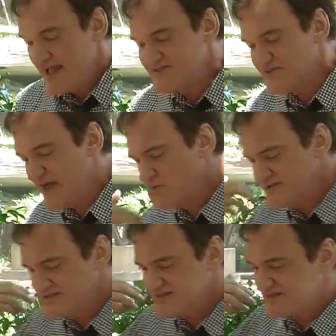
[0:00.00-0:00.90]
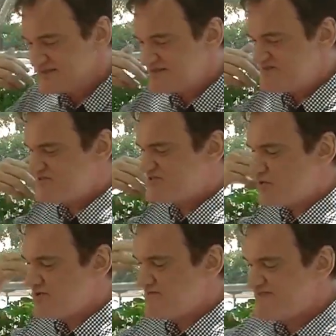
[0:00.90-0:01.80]
And so that was this
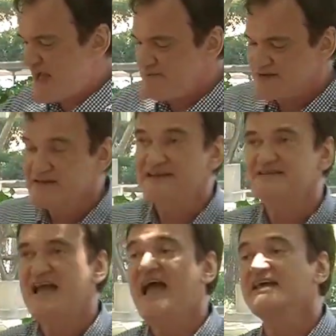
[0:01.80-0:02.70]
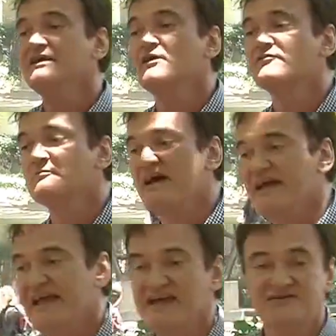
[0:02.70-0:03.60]
sort of Damocles hanging over my
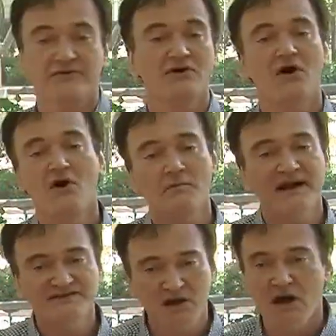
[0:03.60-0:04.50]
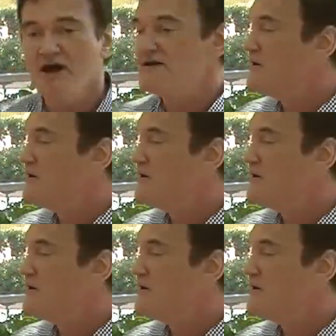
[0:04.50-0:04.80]
head during all my talk and